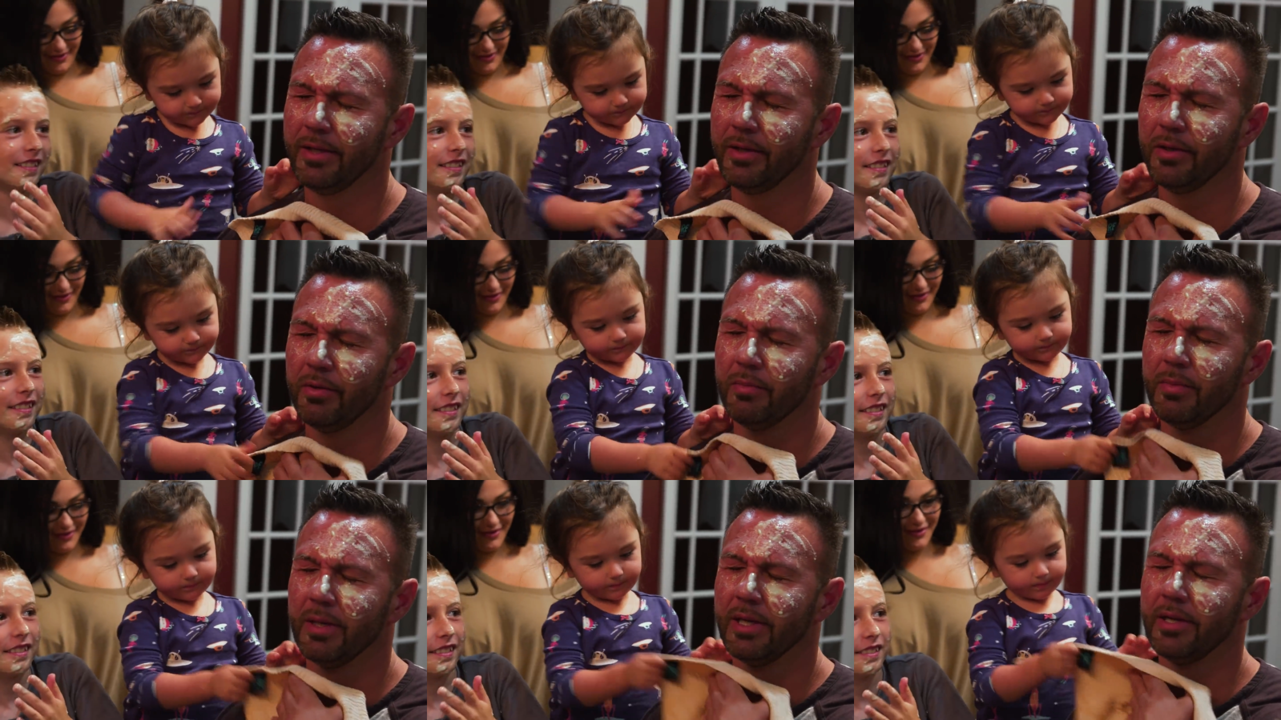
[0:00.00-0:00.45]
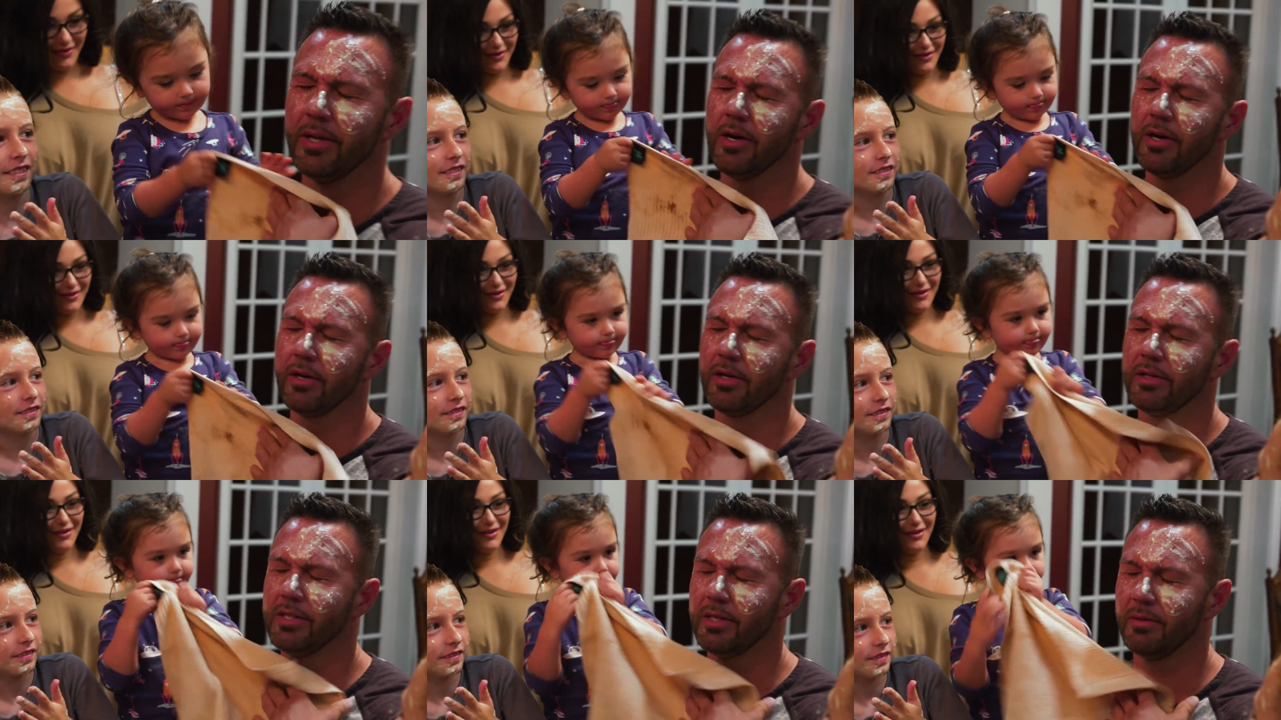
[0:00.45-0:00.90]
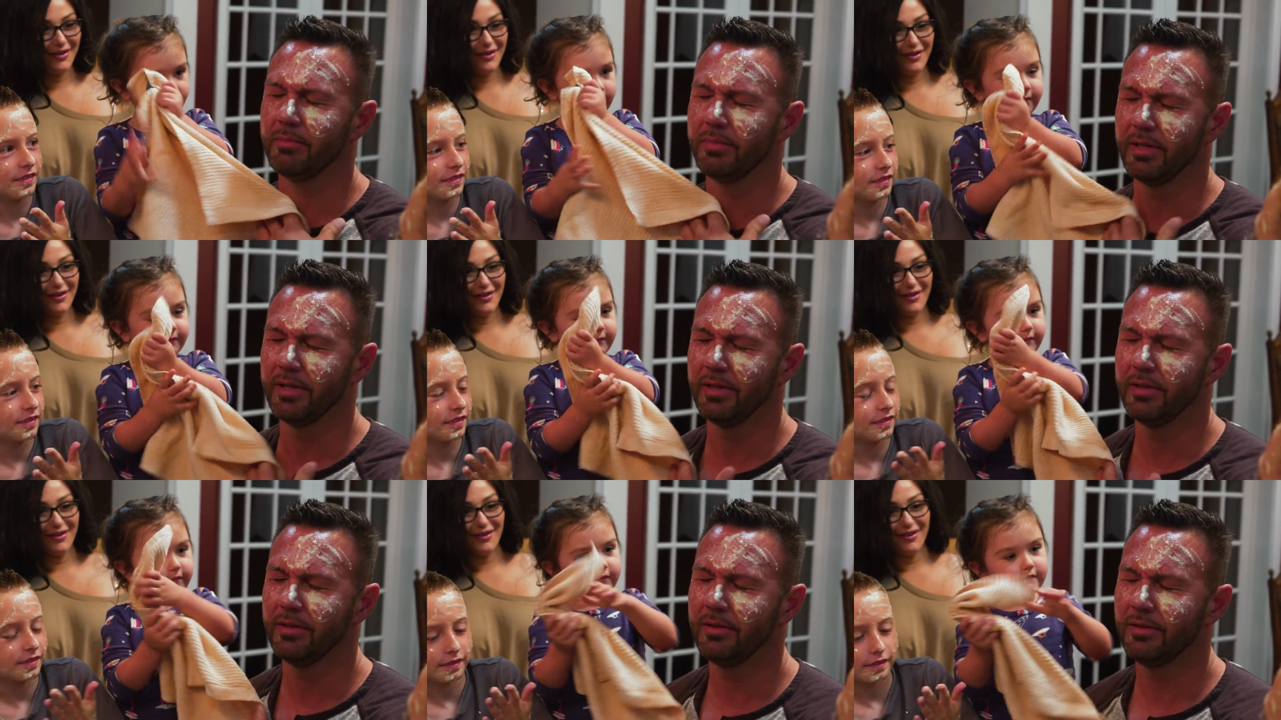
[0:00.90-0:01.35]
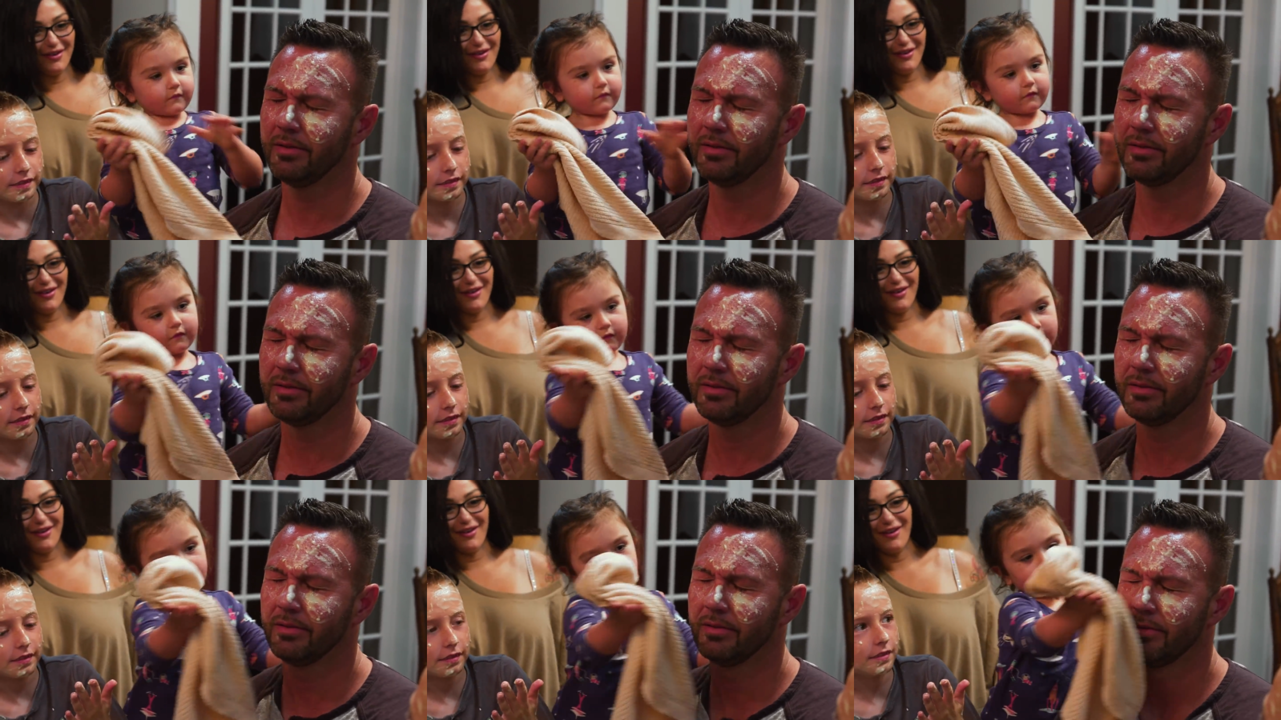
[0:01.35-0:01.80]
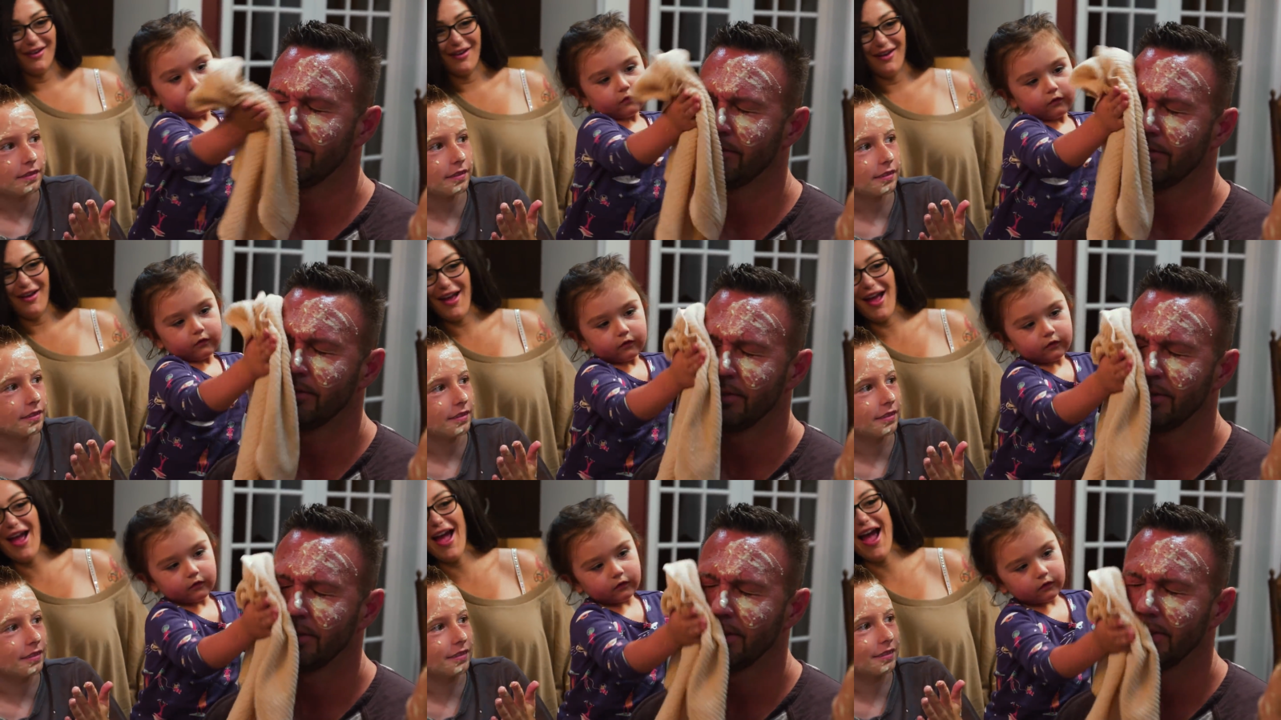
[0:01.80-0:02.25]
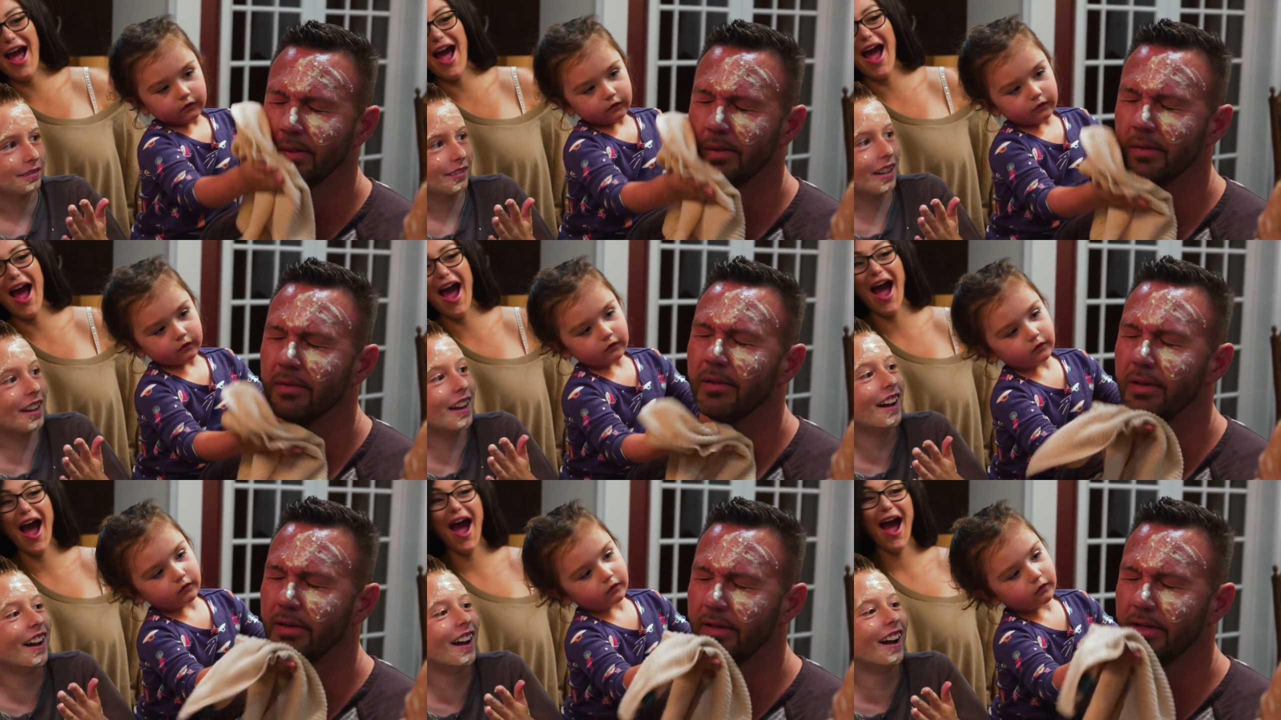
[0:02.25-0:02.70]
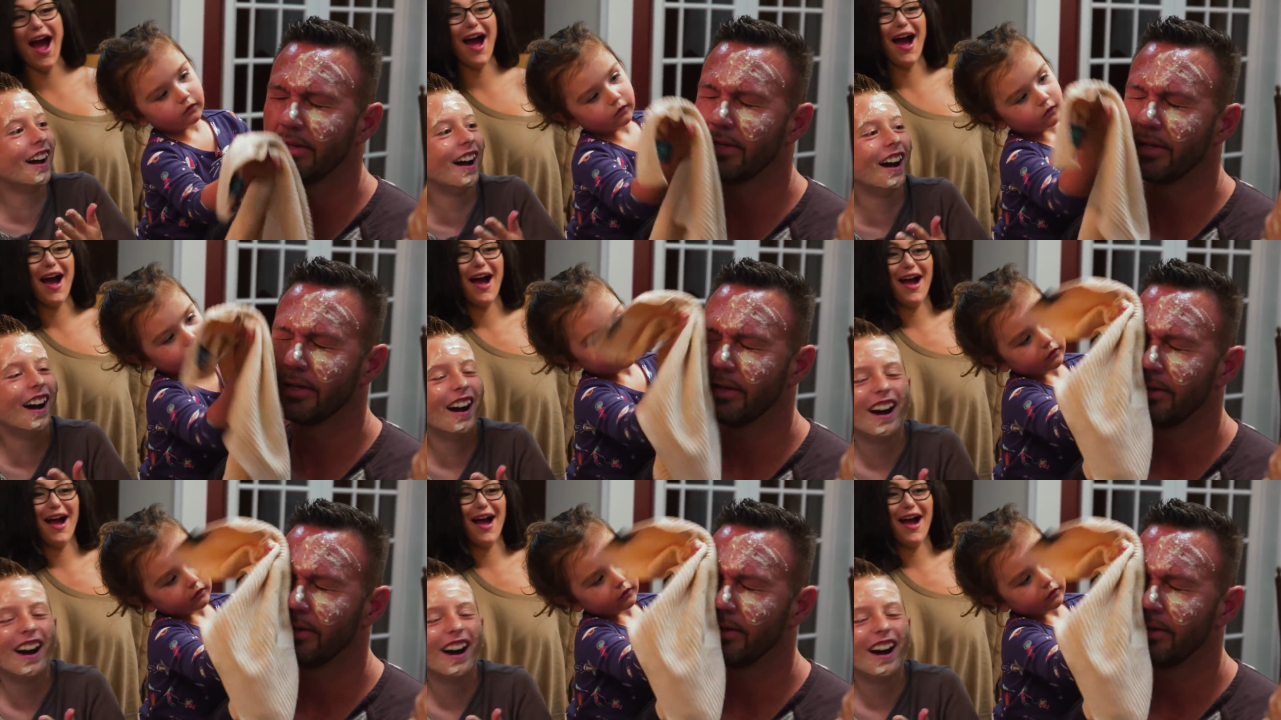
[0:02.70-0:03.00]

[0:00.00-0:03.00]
Speaker 1: knew when my daughter jumped in. Thank